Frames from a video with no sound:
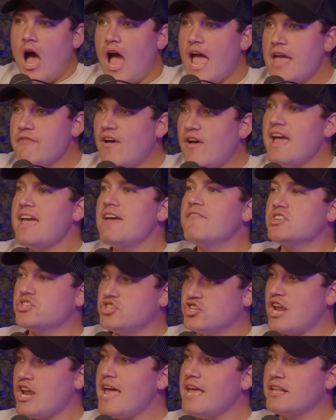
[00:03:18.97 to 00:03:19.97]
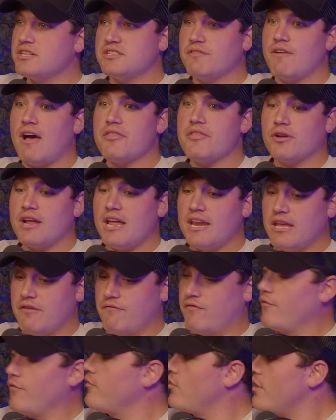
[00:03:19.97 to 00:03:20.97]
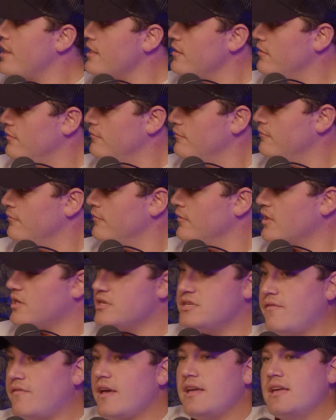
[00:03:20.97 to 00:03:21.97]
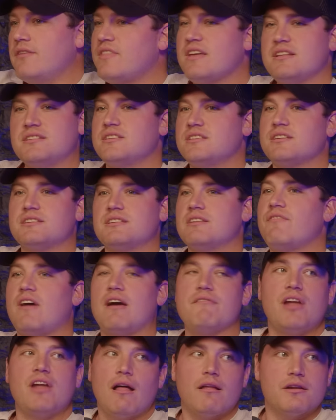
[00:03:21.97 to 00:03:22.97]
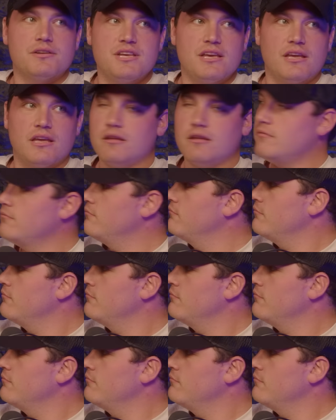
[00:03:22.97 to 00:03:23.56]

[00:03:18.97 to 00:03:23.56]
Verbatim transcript: if I have a chance of either getting it for free, because mm-hmm. if I get that $65 ticket,